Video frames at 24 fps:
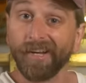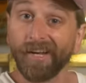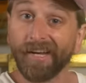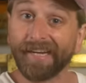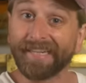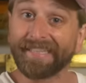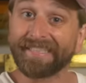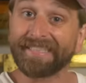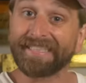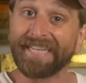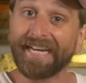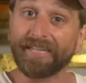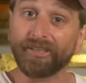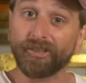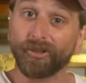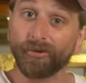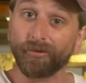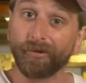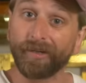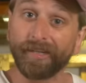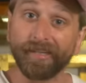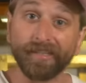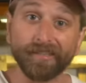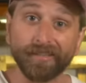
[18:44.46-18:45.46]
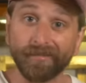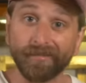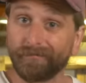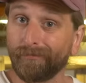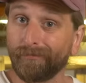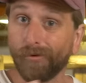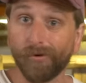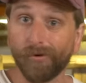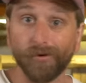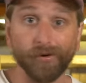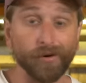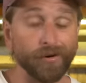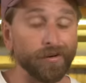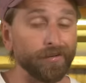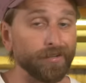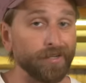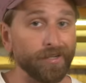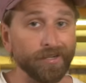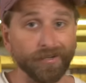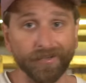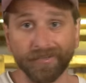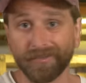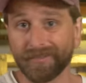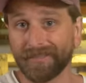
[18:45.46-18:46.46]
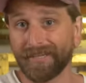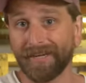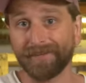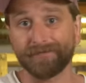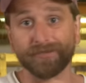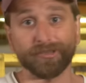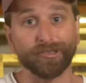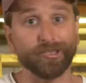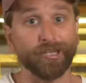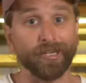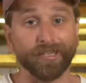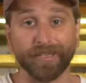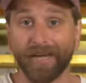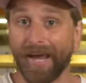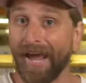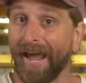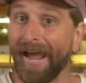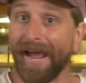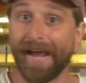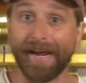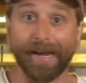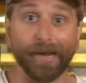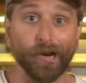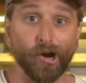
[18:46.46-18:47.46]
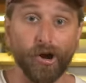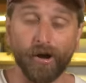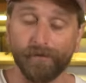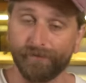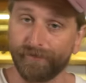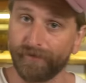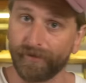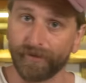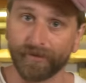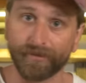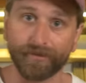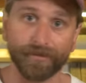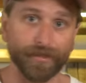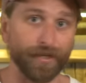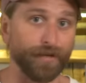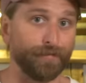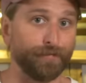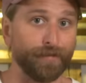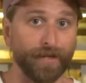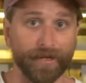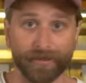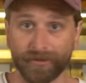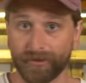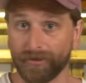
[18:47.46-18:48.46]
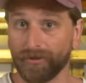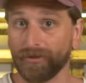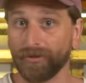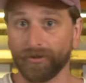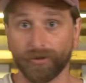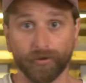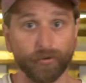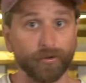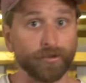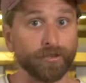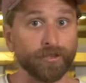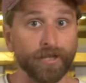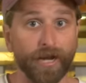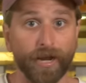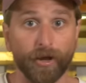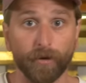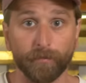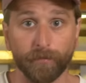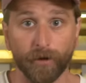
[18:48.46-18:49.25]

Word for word: accessories and more. You know, you just have shit hanging off this if that's your style,